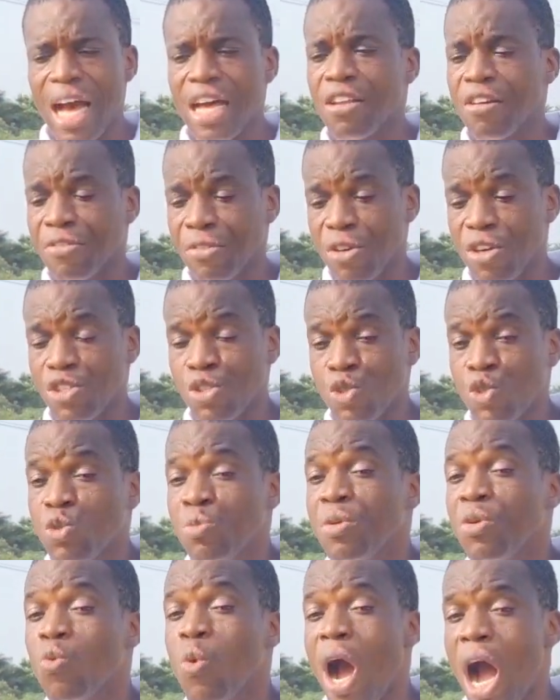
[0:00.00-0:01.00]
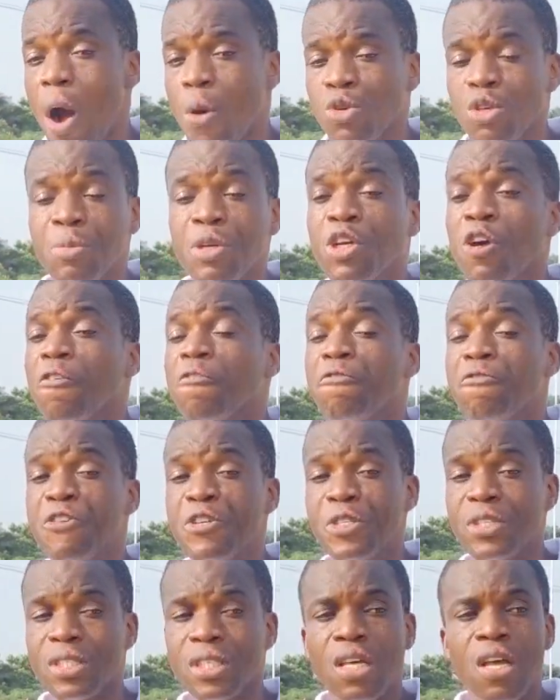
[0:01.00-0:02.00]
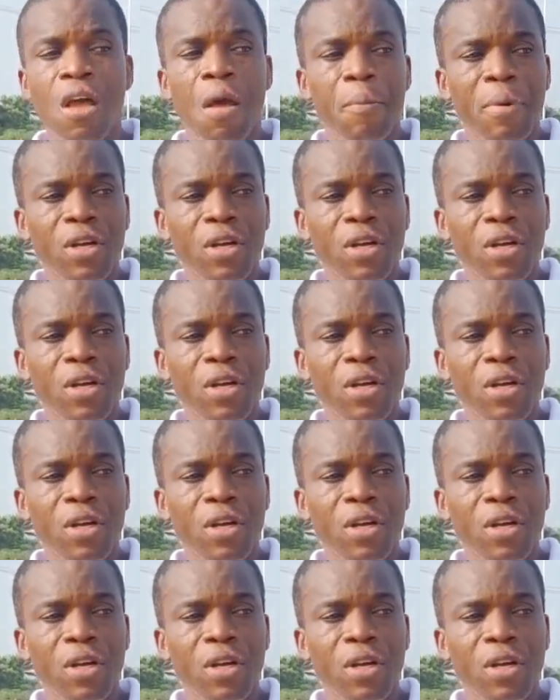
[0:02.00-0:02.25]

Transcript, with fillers: And of course, you'll be wow, you'll be convinced.